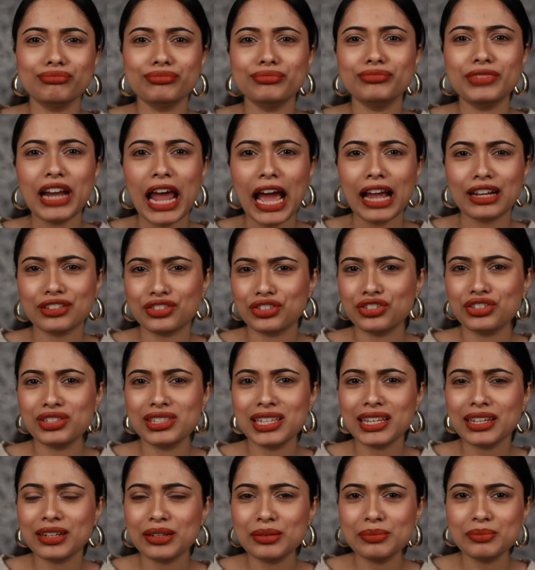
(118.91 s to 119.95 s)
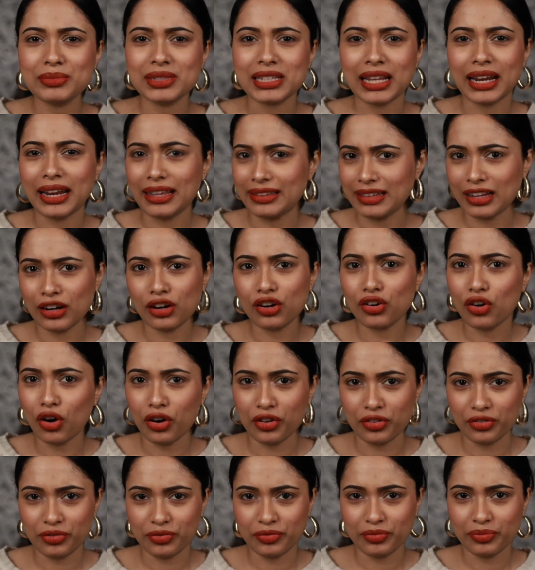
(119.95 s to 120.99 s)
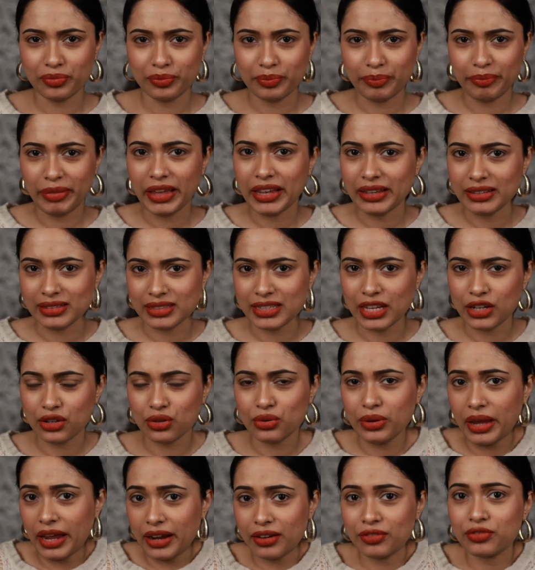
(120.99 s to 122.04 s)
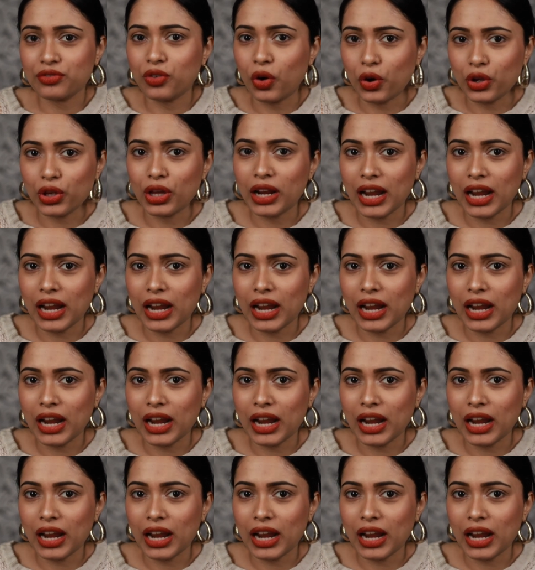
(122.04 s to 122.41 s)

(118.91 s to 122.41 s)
lash serums, and there are a lot of things that you get for your